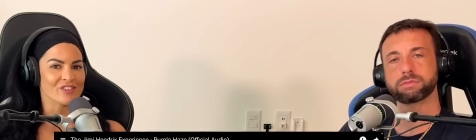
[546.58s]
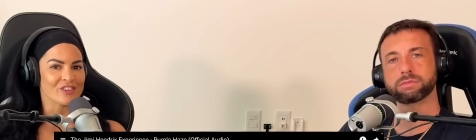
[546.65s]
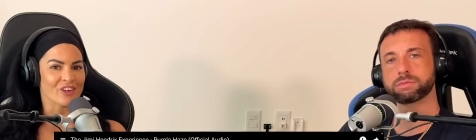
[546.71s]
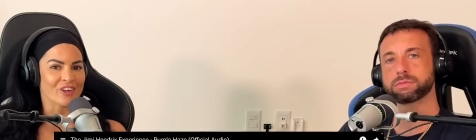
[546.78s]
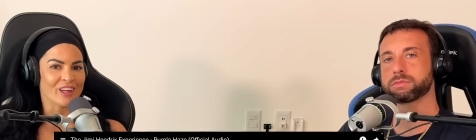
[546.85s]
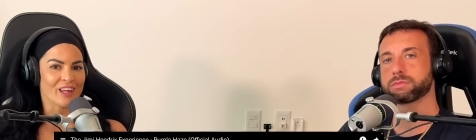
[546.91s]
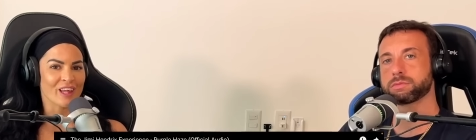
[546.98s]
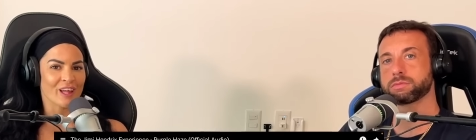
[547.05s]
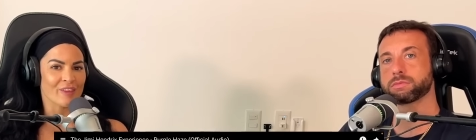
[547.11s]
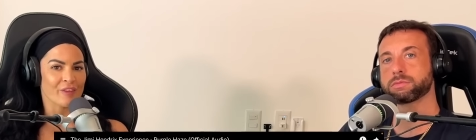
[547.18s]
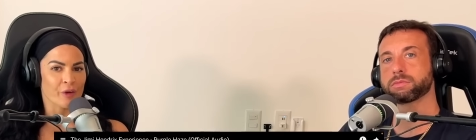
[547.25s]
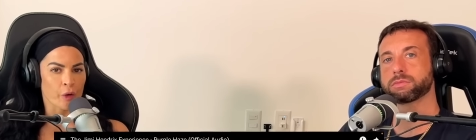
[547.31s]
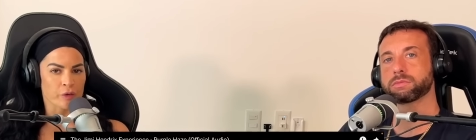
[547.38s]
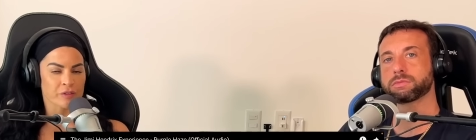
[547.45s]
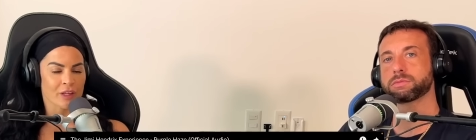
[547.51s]
Speaker 1: this journey. Hit
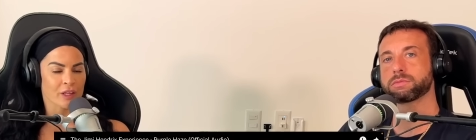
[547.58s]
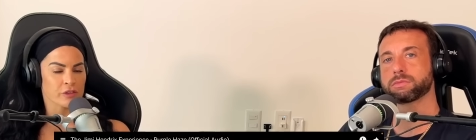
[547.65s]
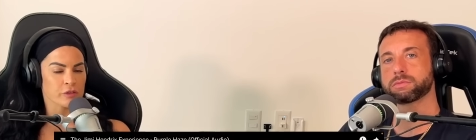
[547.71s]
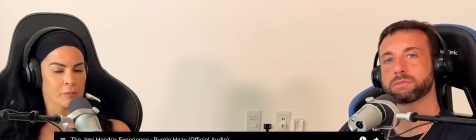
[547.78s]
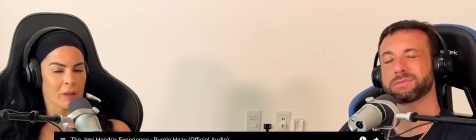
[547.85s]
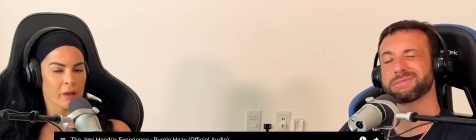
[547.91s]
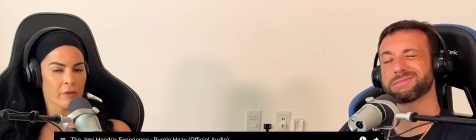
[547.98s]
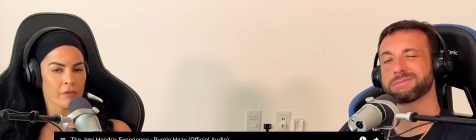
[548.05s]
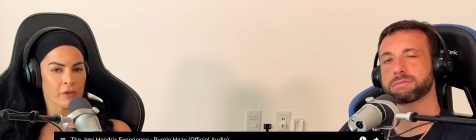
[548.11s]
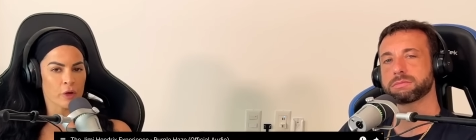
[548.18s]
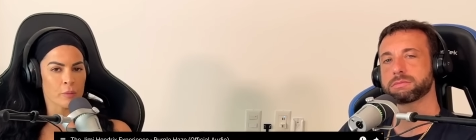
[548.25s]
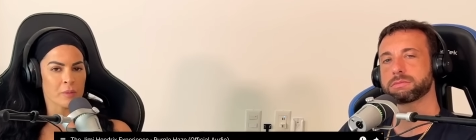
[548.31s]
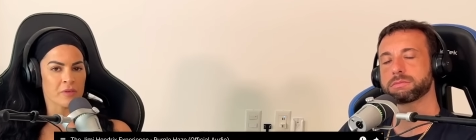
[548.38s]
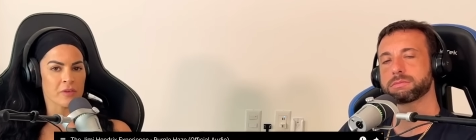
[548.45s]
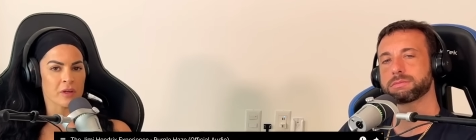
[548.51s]
the notification bell so you
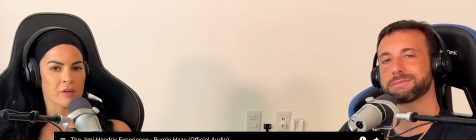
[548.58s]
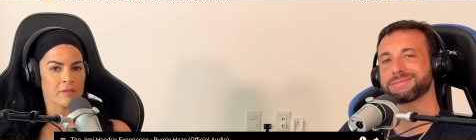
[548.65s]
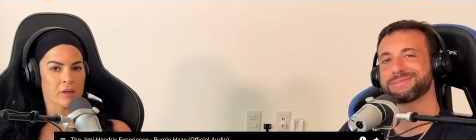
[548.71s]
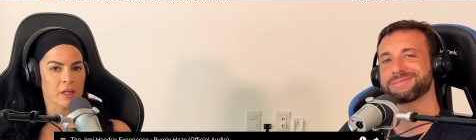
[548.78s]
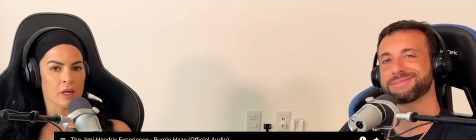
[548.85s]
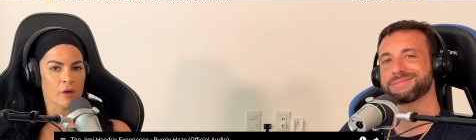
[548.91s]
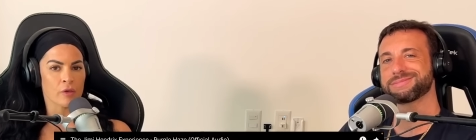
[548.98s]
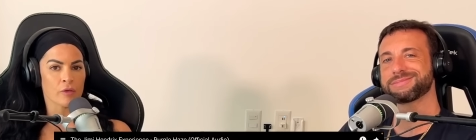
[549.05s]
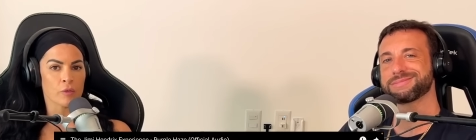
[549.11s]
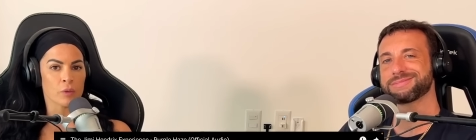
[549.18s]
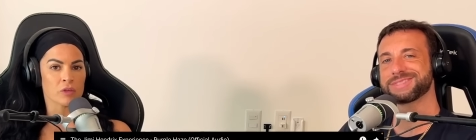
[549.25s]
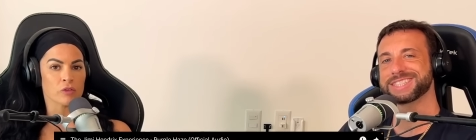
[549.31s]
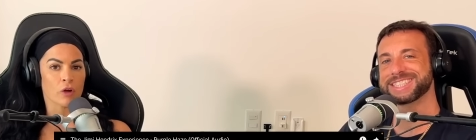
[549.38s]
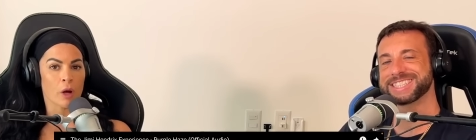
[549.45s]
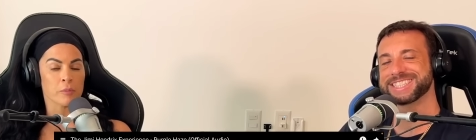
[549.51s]
don't miss any videos.
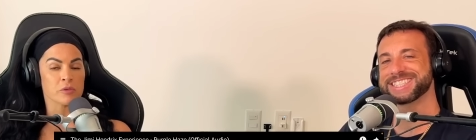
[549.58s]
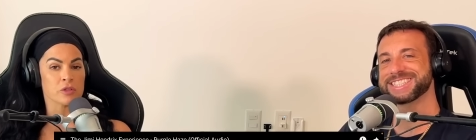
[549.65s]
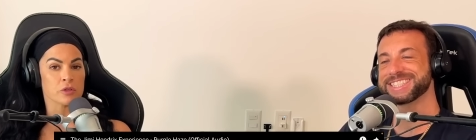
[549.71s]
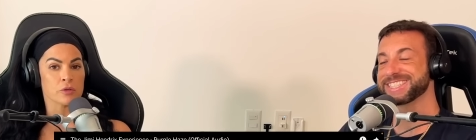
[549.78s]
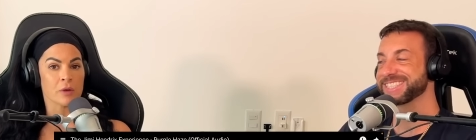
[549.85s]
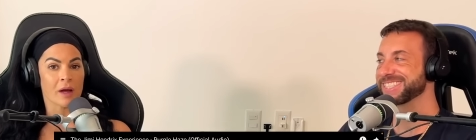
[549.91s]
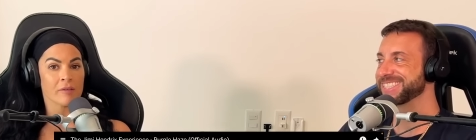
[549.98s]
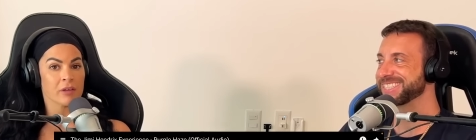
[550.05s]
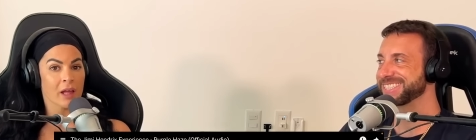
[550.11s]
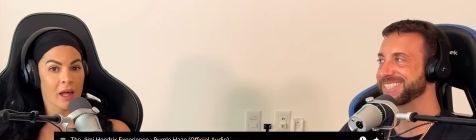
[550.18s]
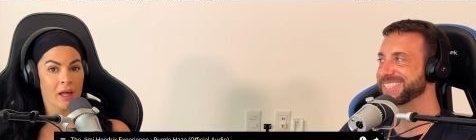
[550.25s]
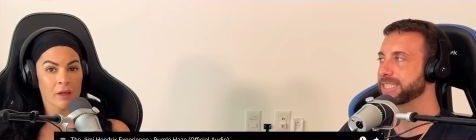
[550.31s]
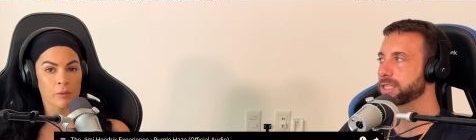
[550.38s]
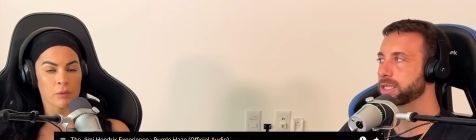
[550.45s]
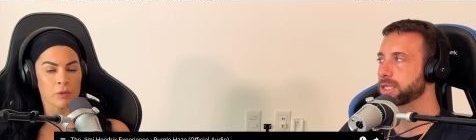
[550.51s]
We drop two every
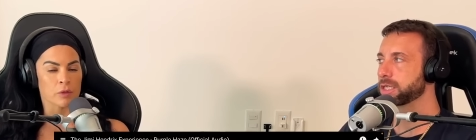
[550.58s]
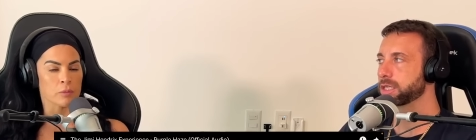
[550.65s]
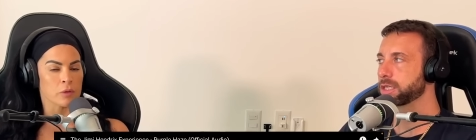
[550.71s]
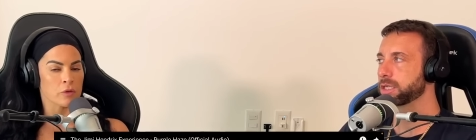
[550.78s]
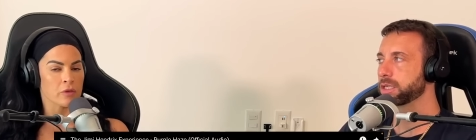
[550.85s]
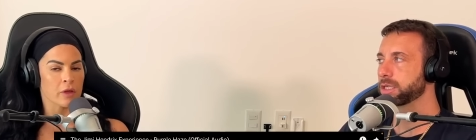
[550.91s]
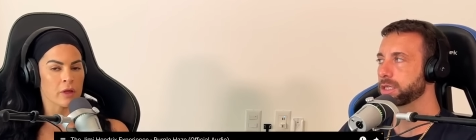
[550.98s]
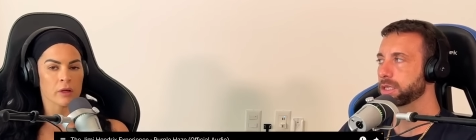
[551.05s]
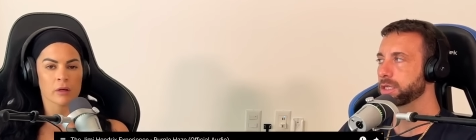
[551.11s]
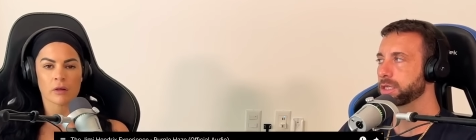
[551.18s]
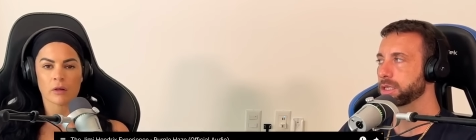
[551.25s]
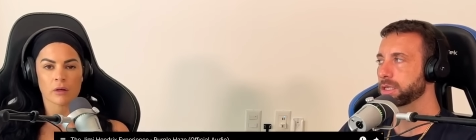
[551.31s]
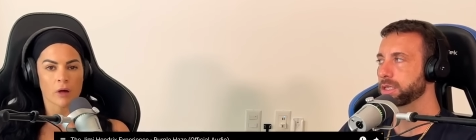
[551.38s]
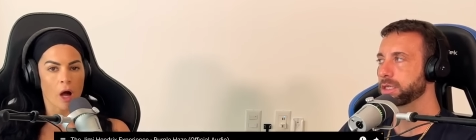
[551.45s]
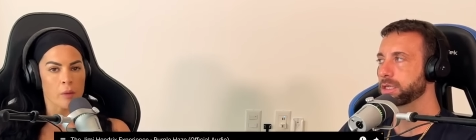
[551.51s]
day. We do music,
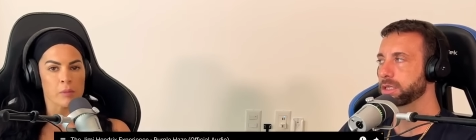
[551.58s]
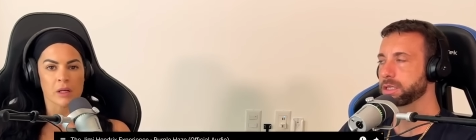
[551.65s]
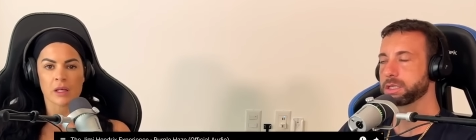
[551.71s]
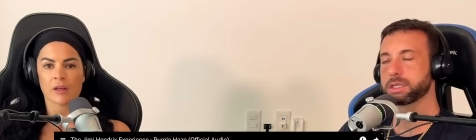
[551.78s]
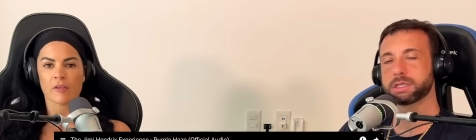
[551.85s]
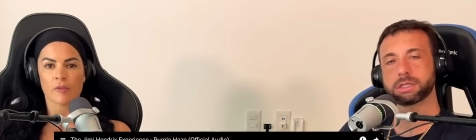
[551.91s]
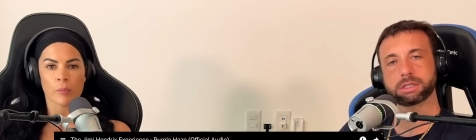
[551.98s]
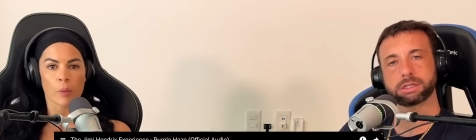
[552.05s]
comedy,